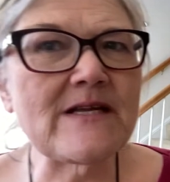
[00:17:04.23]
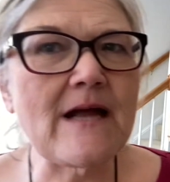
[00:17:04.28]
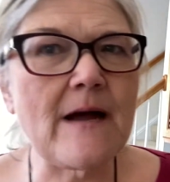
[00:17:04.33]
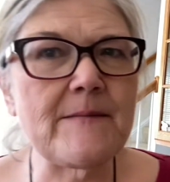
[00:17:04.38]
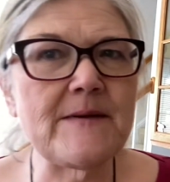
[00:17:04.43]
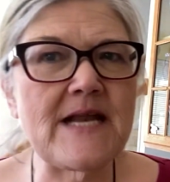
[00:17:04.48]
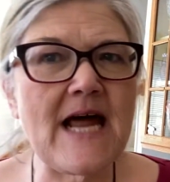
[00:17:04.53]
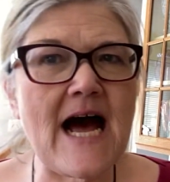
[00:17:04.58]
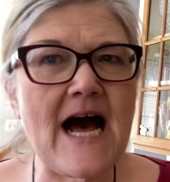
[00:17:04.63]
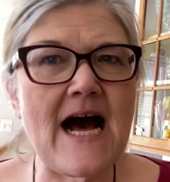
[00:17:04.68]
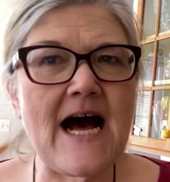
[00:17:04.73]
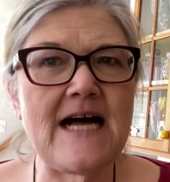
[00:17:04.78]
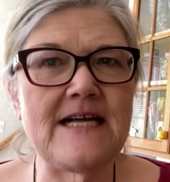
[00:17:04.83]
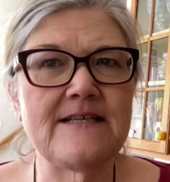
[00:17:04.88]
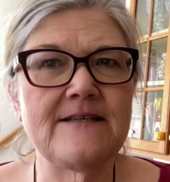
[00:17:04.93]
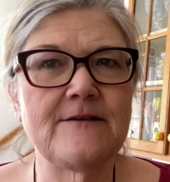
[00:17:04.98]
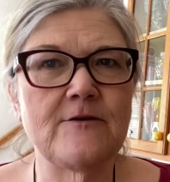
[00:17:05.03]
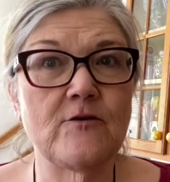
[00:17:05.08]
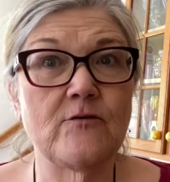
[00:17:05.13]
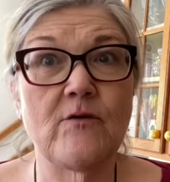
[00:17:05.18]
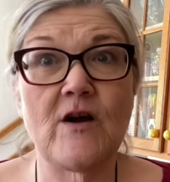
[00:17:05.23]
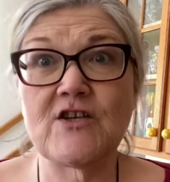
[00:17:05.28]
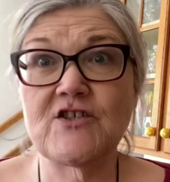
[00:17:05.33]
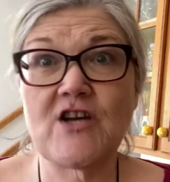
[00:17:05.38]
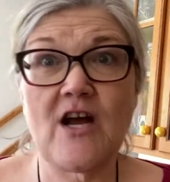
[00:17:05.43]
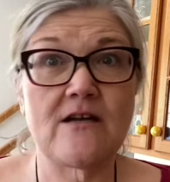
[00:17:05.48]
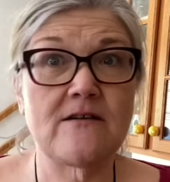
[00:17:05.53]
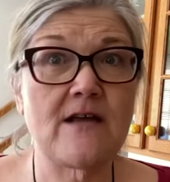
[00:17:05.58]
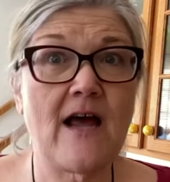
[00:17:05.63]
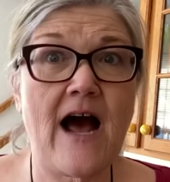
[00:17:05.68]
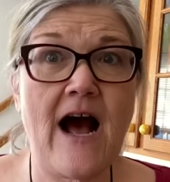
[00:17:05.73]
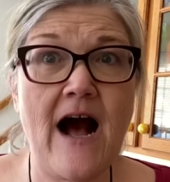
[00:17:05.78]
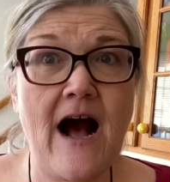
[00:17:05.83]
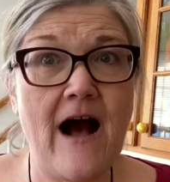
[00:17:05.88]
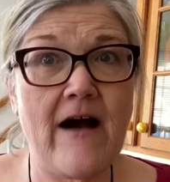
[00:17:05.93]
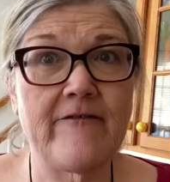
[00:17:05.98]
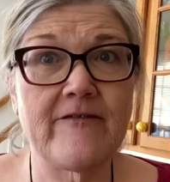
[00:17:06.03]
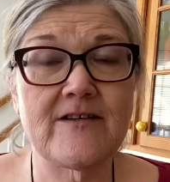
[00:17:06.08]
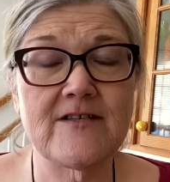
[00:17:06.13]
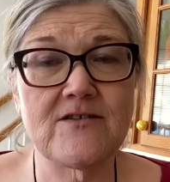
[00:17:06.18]
I'm gonna add or rush out to
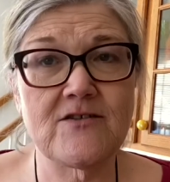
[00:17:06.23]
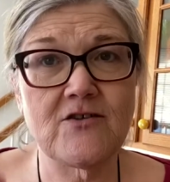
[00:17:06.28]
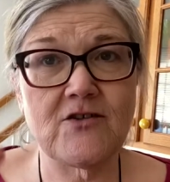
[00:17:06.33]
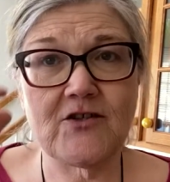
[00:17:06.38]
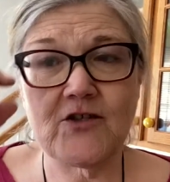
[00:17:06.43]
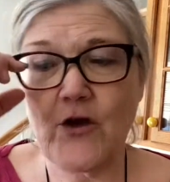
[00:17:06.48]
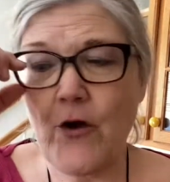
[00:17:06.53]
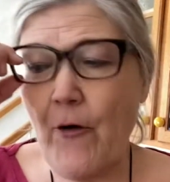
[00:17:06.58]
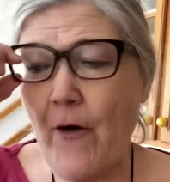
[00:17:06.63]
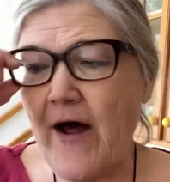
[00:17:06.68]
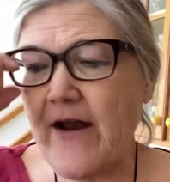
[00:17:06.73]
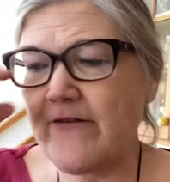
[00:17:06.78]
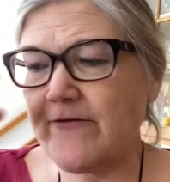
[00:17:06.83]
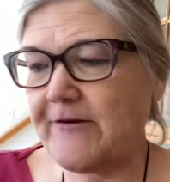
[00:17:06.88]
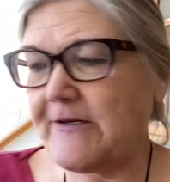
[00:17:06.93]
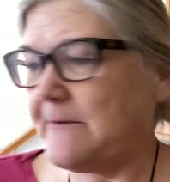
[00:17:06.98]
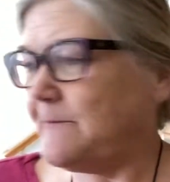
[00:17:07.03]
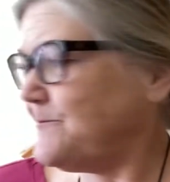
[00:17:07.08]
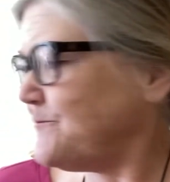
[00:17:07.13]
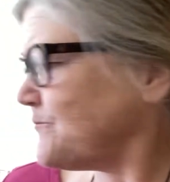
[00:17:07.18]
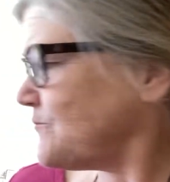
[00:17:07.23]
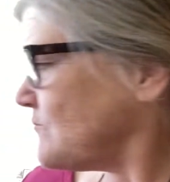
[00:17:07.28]
have because they're gonna go out of them,